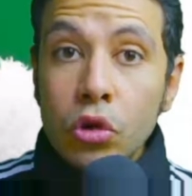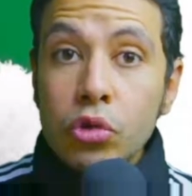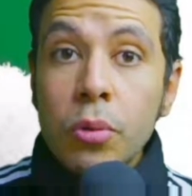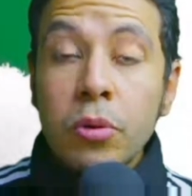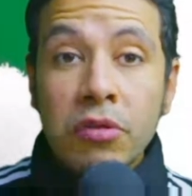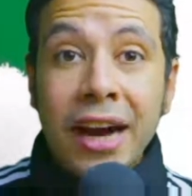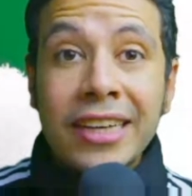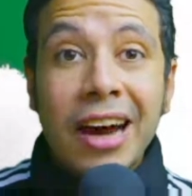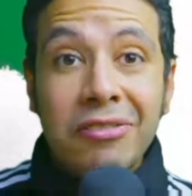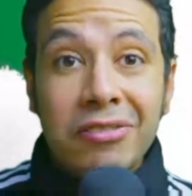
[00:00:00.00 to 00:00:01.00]
provide a
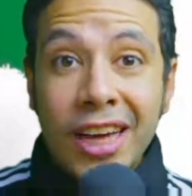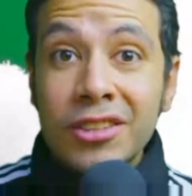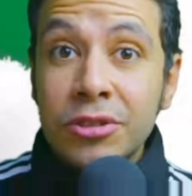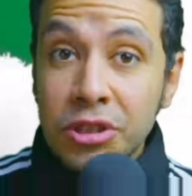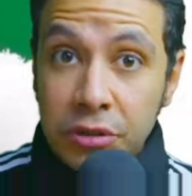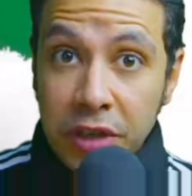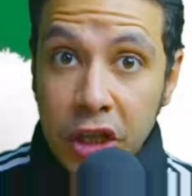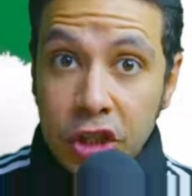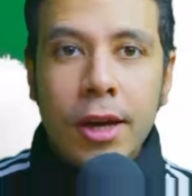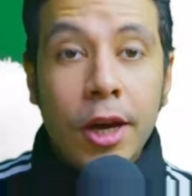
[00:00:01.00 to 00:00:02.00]
flight
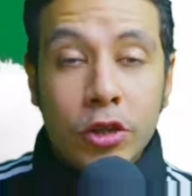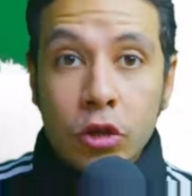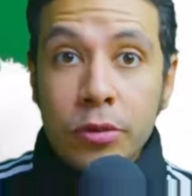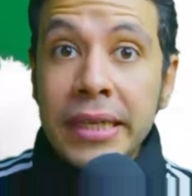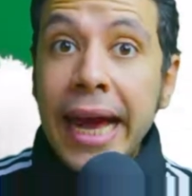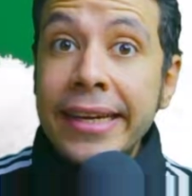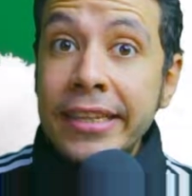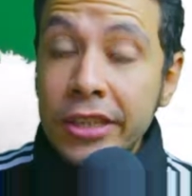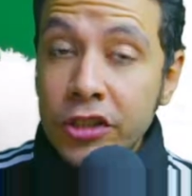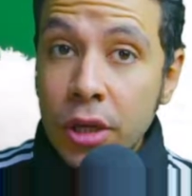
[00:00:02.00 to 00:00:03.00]
reservation. It could be an
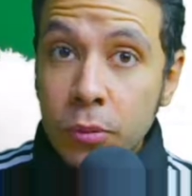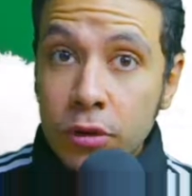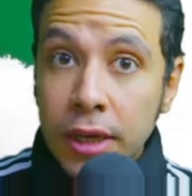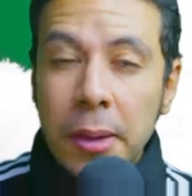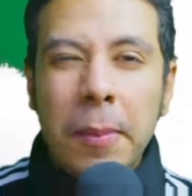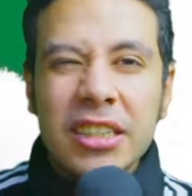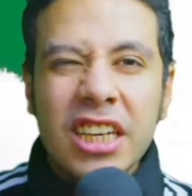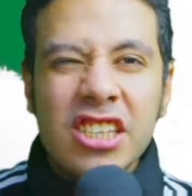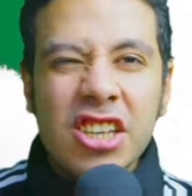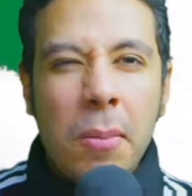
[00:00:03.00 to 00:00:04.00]
initial booking, but in
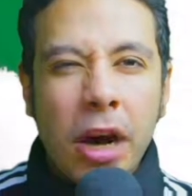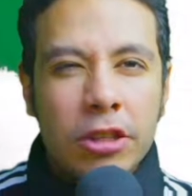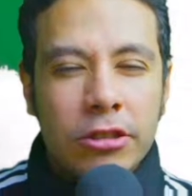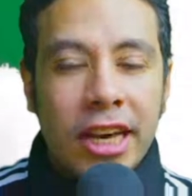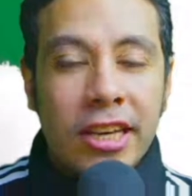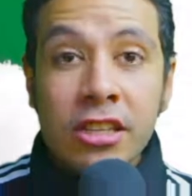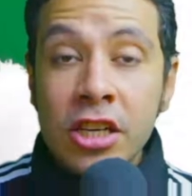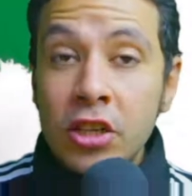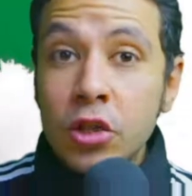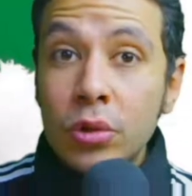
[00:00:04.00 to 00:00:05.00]
some minor cases,
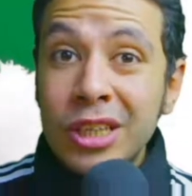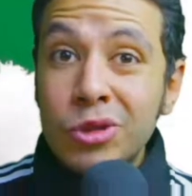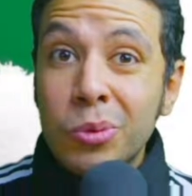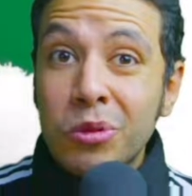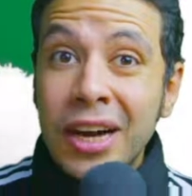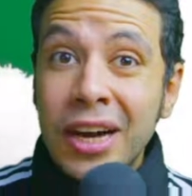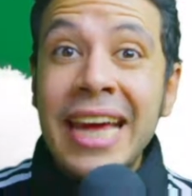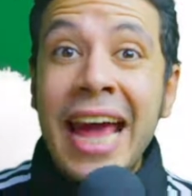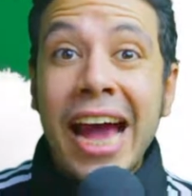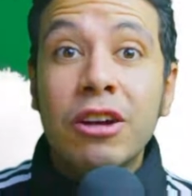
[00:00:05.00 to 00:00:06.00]
you will need to provide a
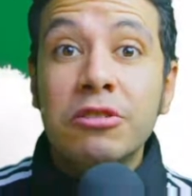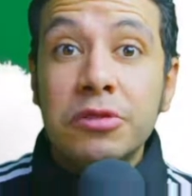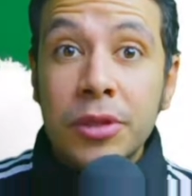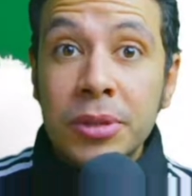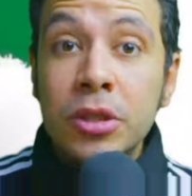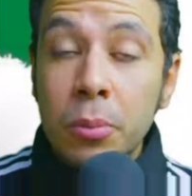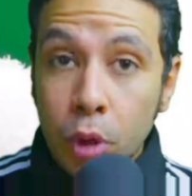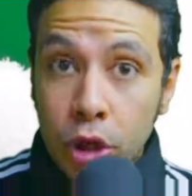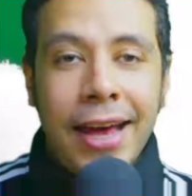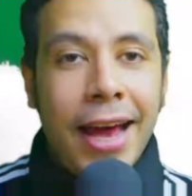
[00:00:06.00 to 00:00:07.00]
confirmed
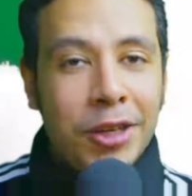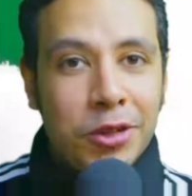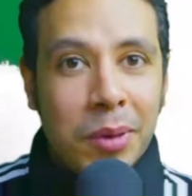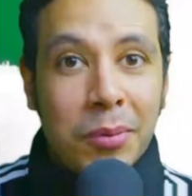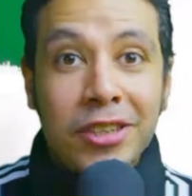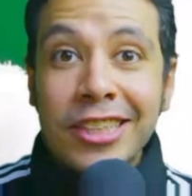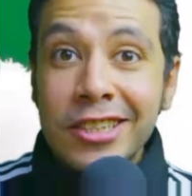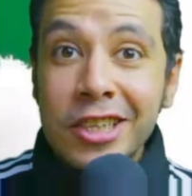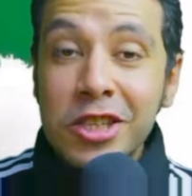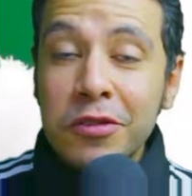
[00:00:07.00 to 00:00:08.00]
booking. And remember that this
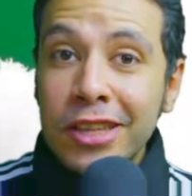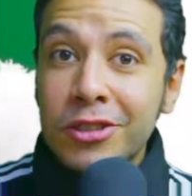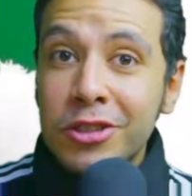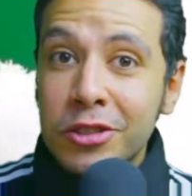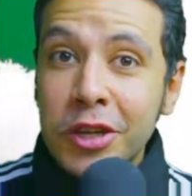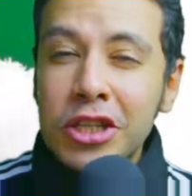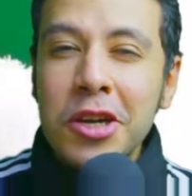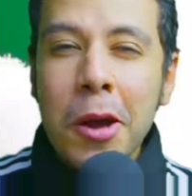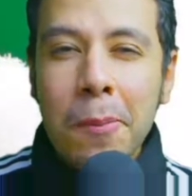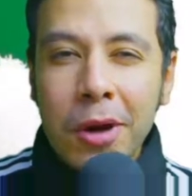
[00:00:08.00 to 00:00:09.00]
flight reservation
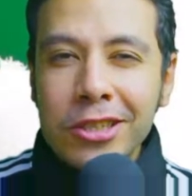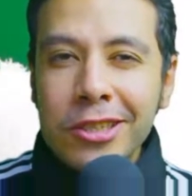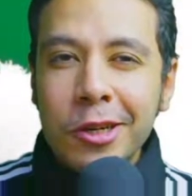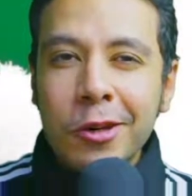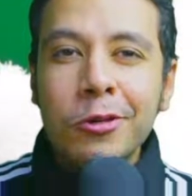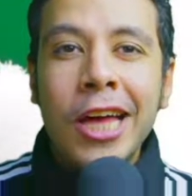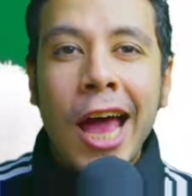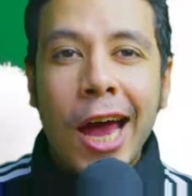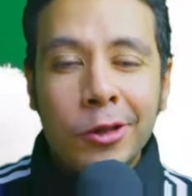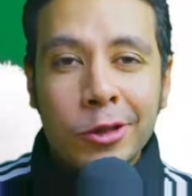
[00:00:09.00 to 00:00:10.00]
must include a
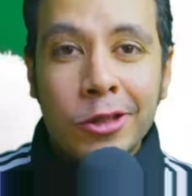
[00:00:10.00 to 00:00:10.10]
return